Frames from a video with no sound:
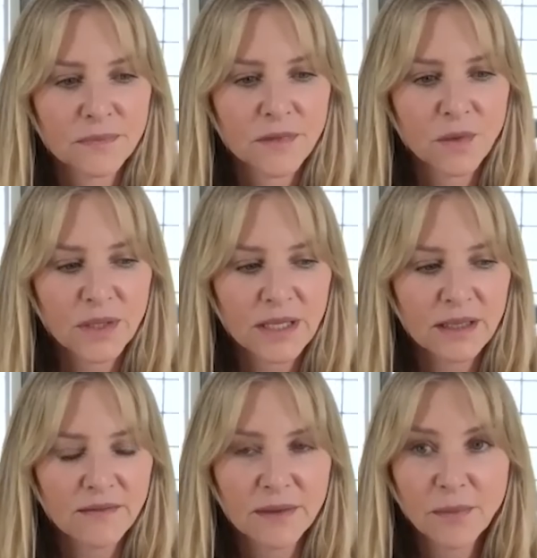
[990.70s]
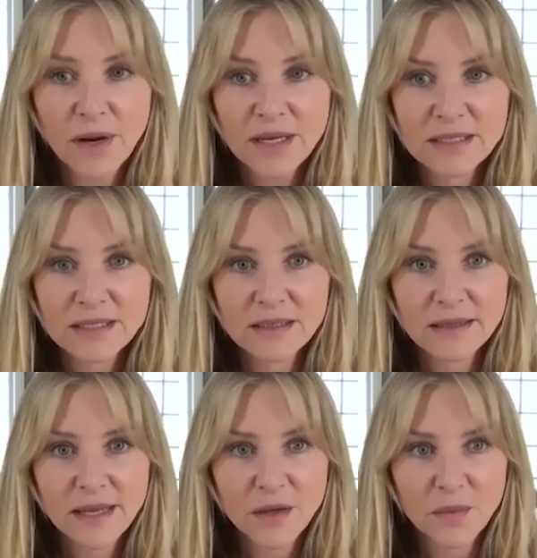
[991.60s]
really lovely price
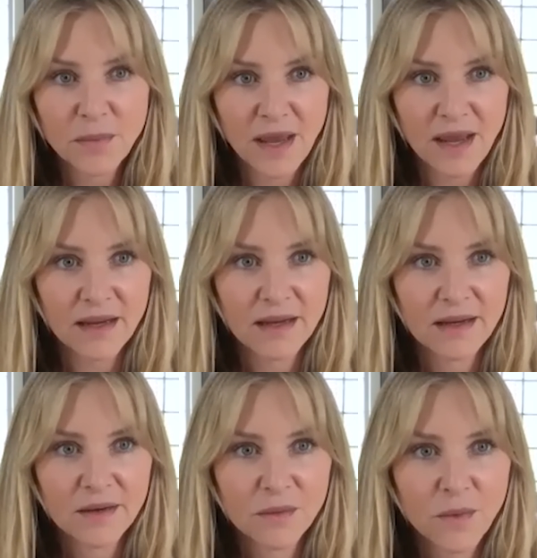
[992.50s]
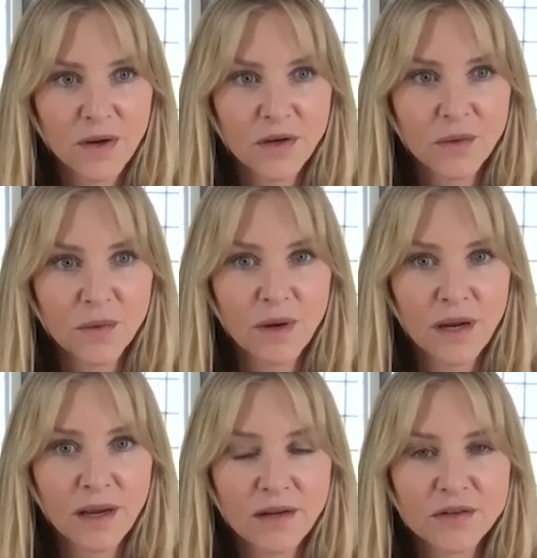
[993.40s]
that you pay when you
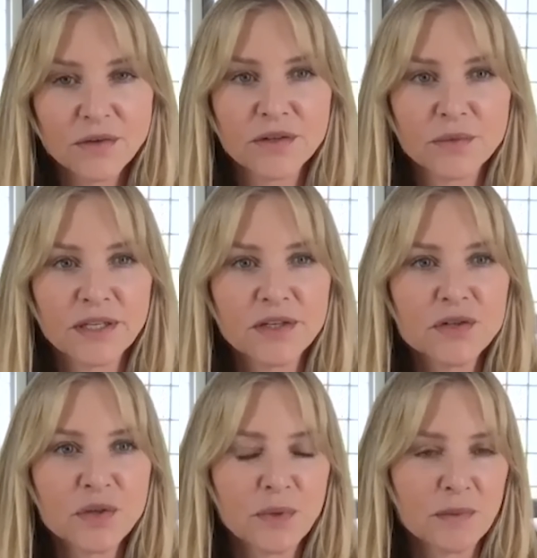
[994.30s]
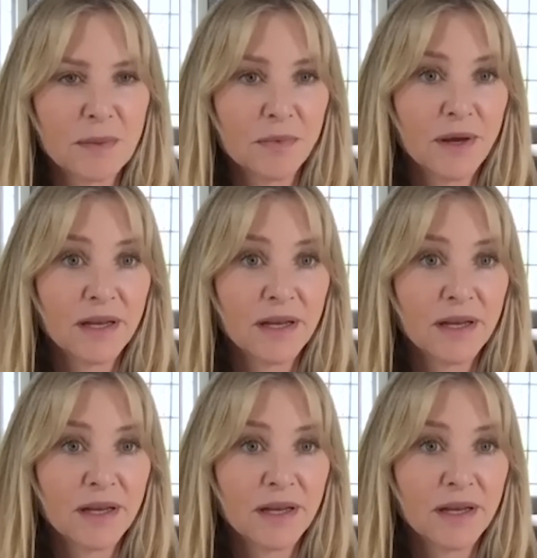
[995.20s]
enter into relationship with people.